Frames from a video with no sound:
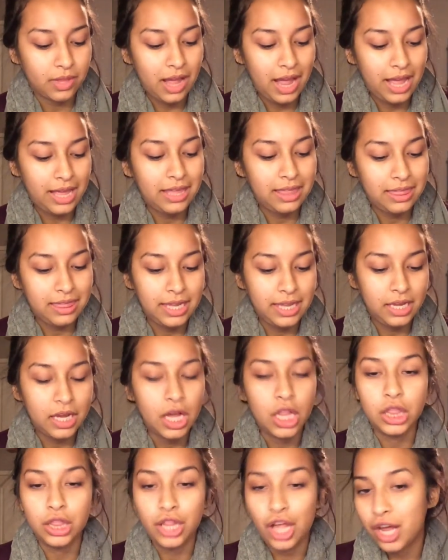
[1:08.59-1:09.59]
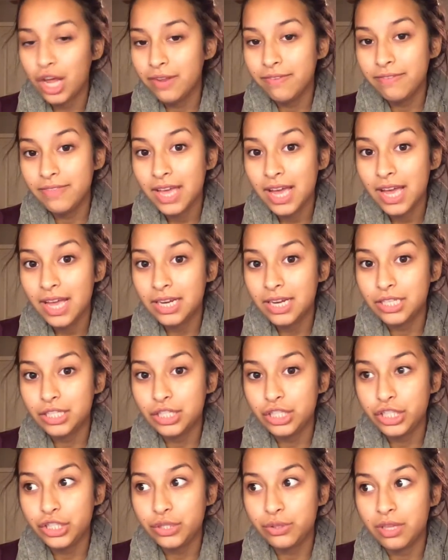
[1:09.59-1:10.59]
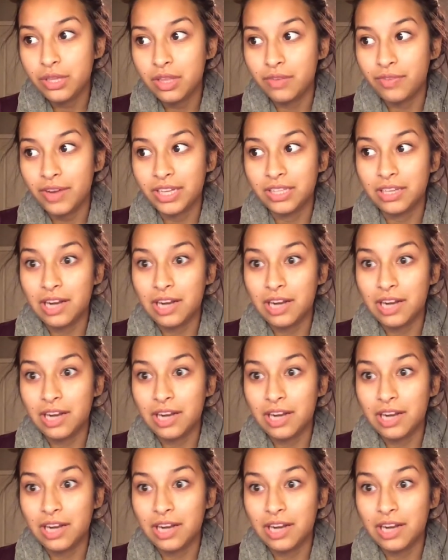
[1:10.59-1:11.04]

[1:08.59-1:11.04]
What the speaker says: I think a lot of that is due to the fact